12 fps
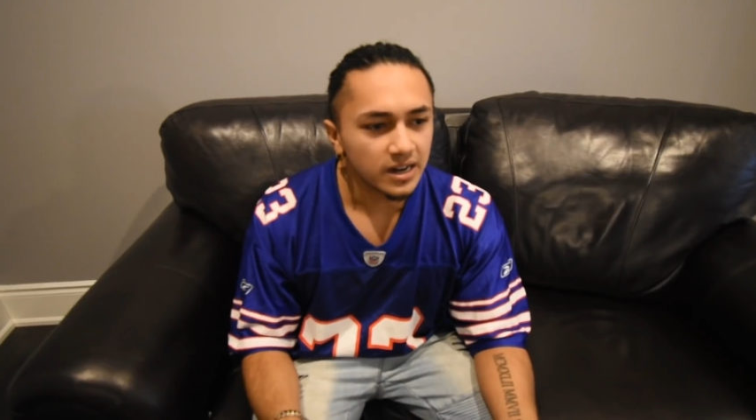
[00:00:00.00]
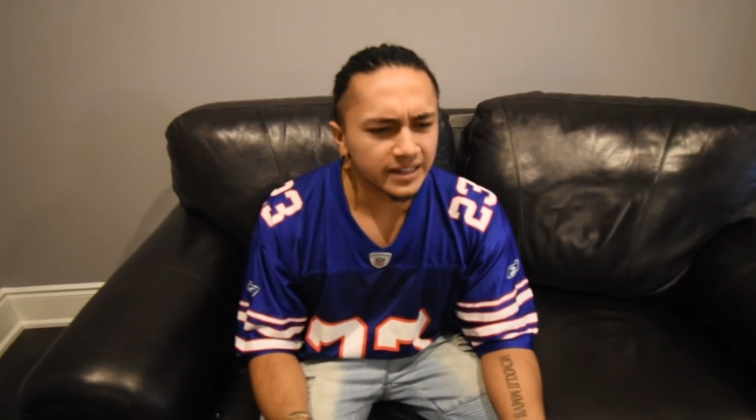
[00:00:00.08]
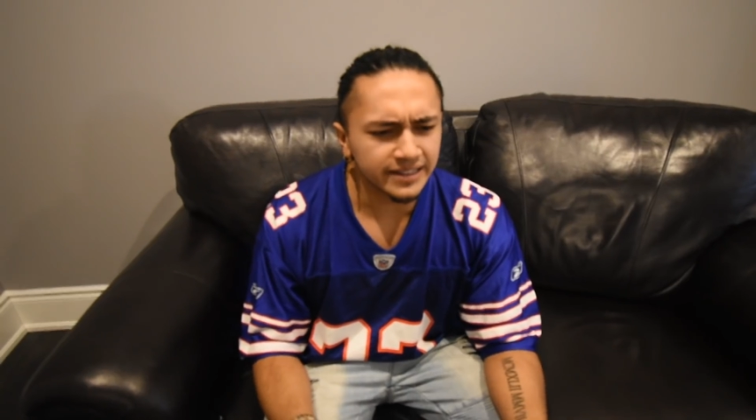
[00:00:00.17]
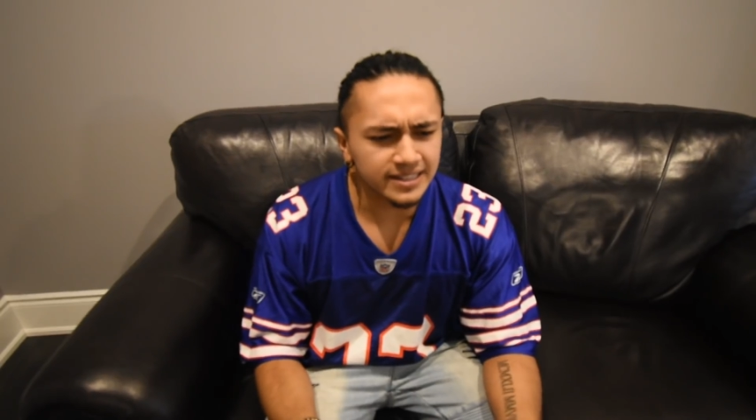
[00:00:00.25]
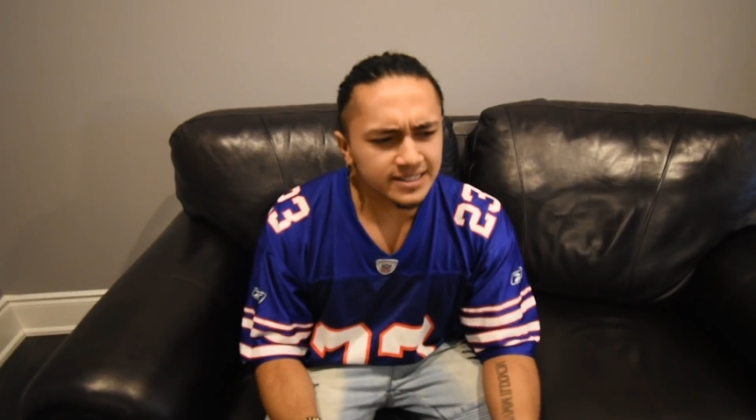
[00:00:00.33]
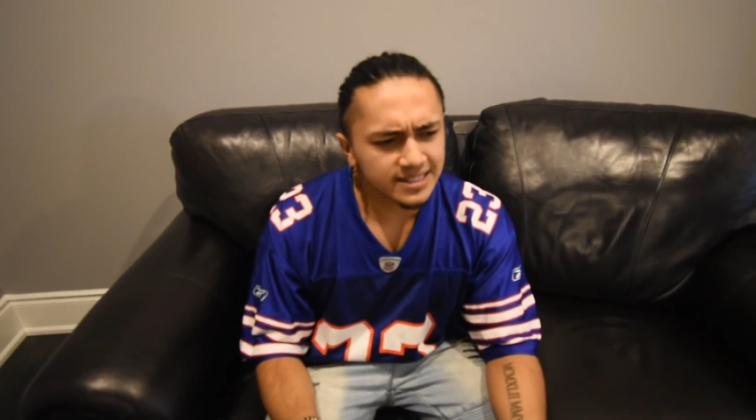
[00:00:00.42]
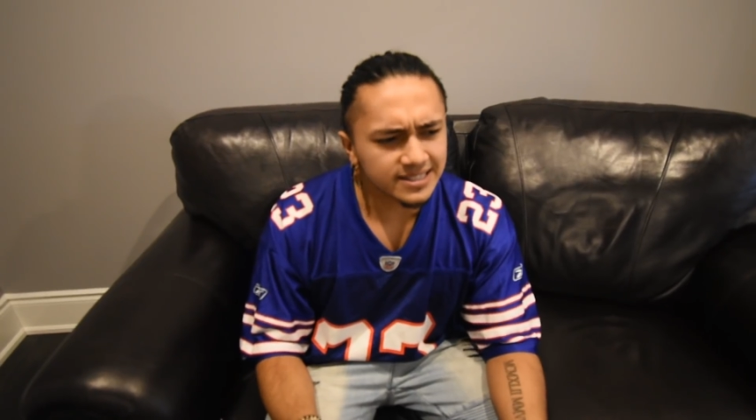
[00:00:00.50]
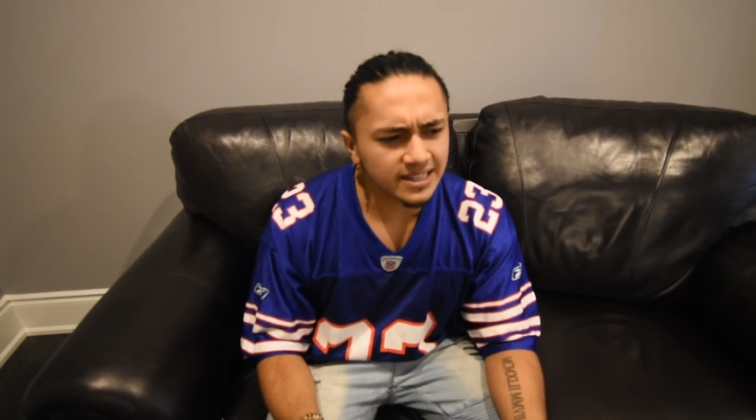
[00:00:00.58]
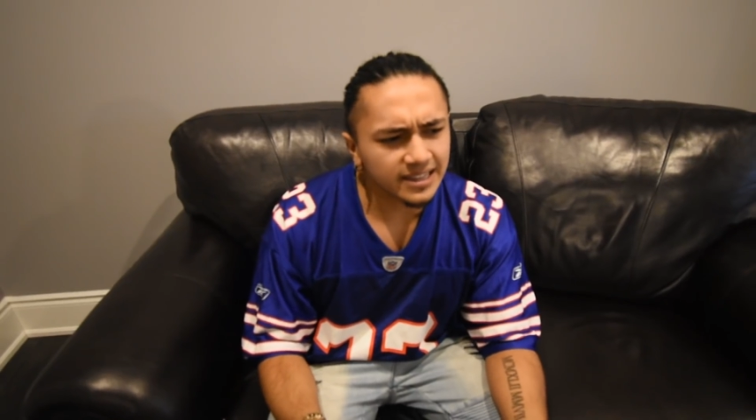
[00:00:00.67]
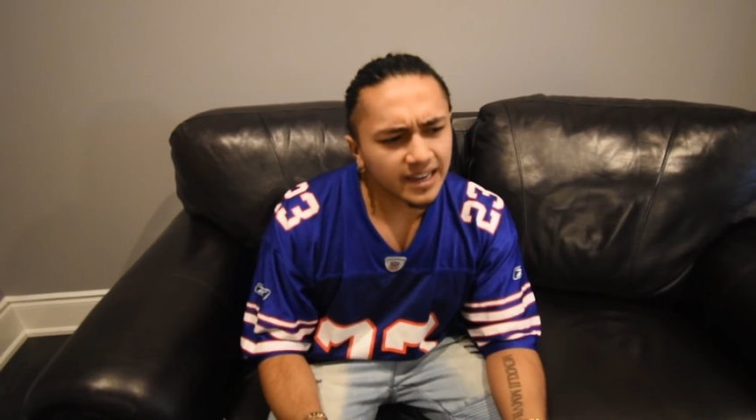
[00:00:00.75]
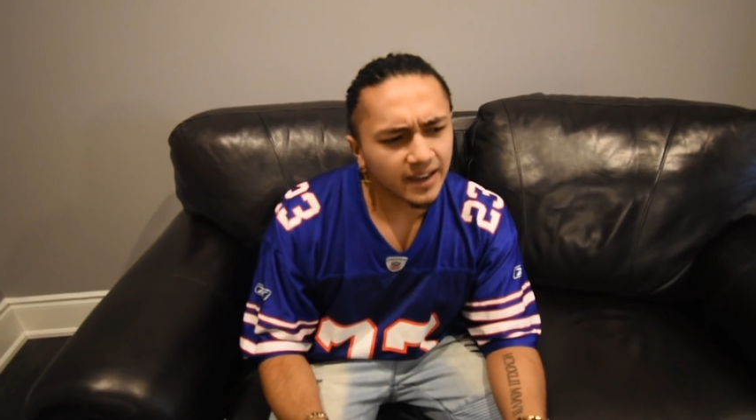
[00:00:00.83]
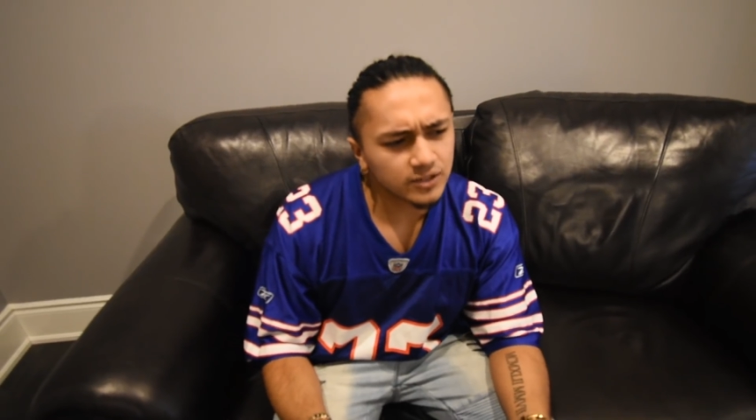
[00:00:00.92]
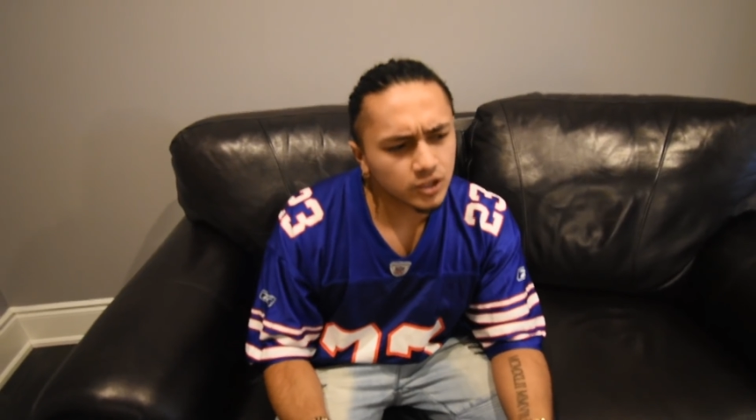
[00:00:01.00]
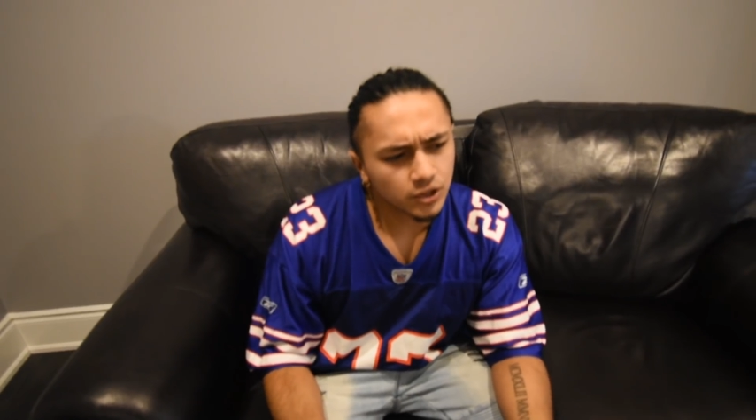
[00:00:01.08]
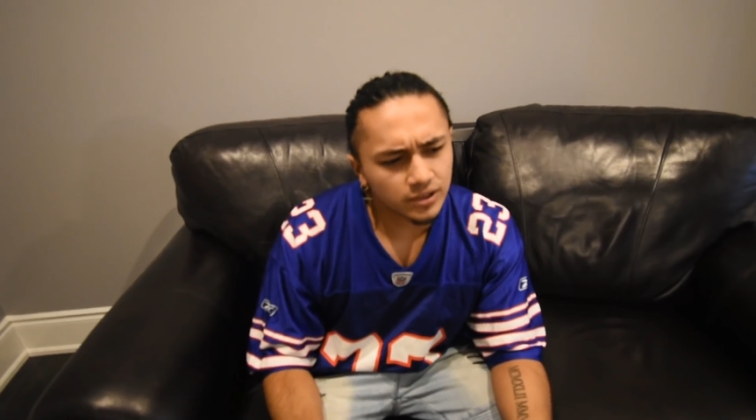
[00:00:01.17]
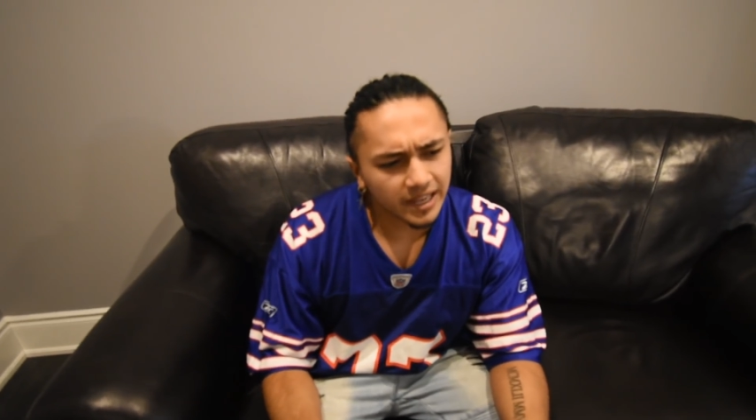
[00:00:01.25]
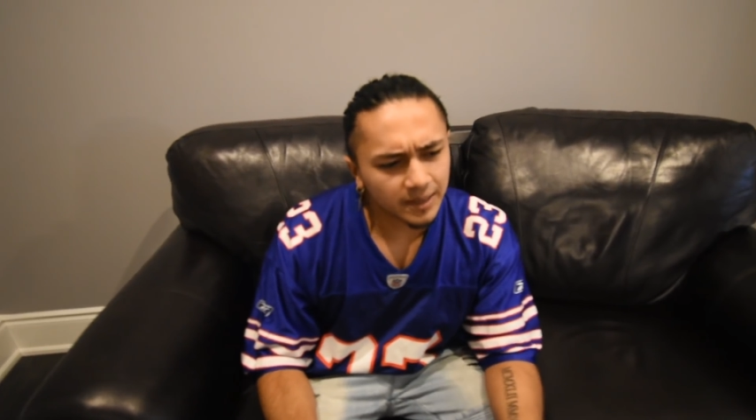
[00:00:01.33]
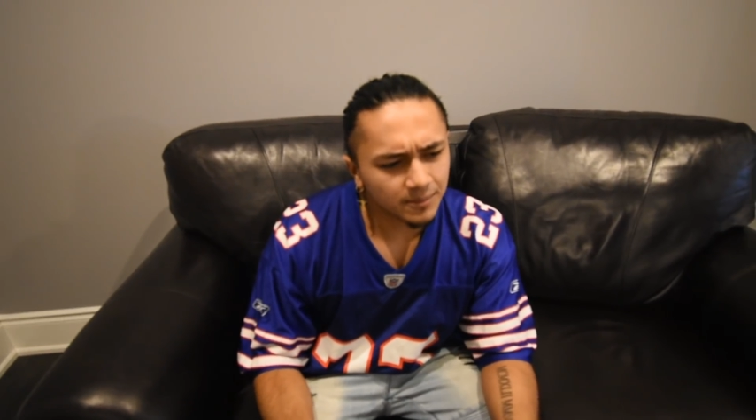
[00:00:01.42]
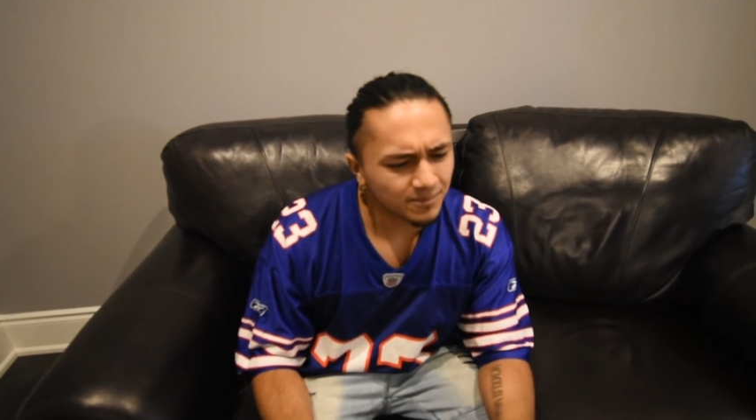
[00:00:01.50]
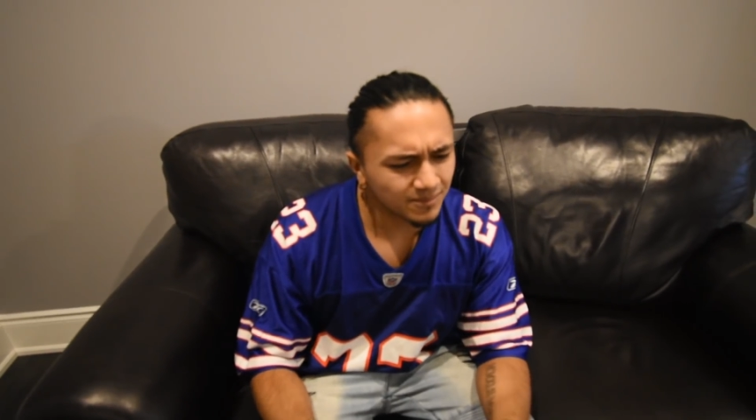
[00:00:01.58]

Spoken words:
And then since then, like I've just heard like,